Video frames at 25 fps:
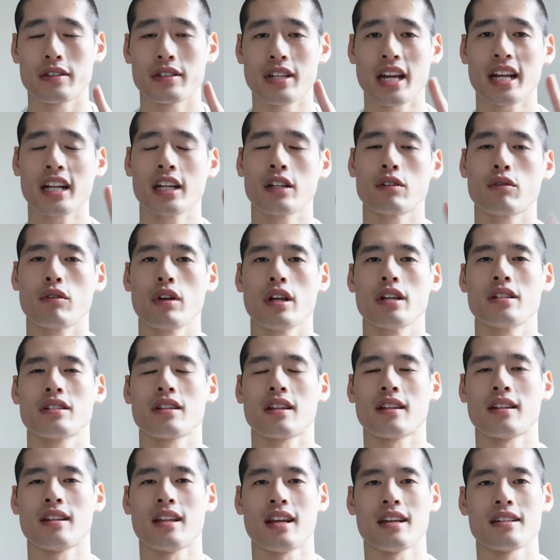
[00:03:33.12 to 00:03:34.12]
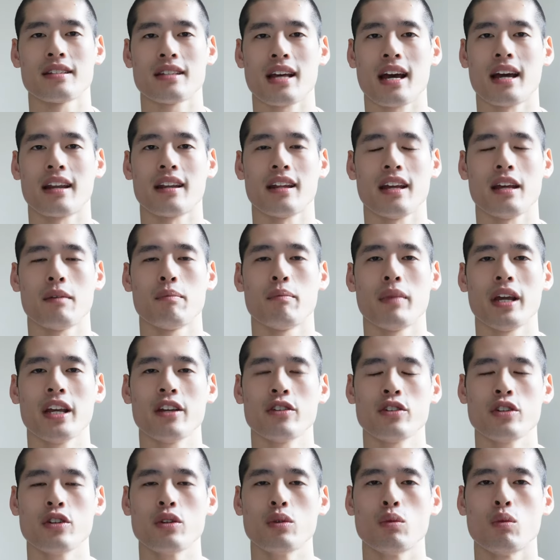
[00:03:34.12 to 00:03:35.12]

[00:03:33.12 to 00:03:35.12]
second reason is that it makes you